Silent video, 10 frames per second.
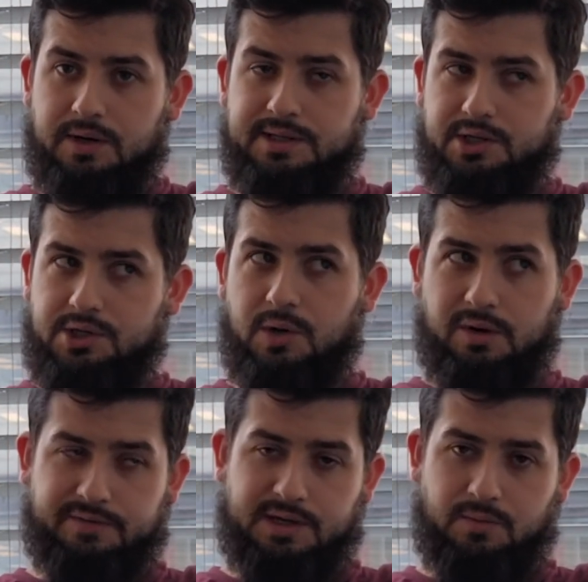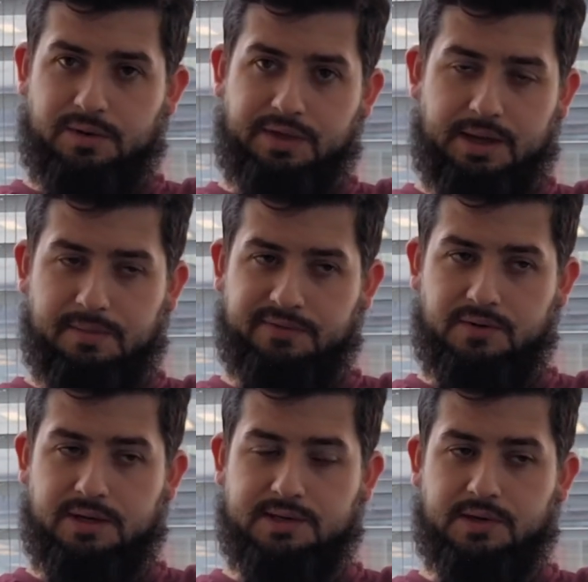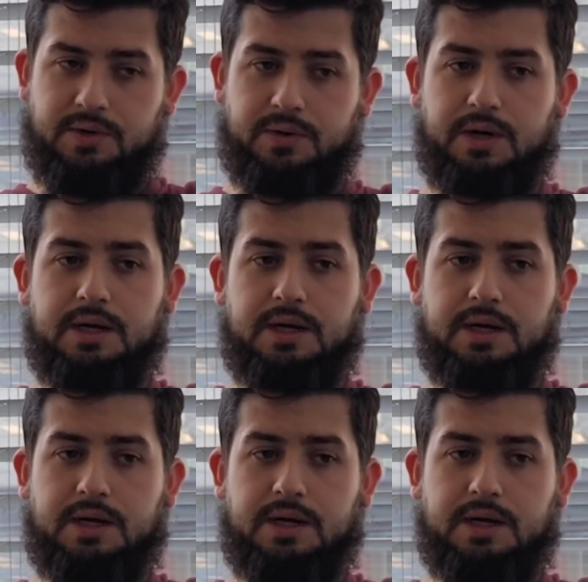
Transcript: I did a show over there with him a few years ago.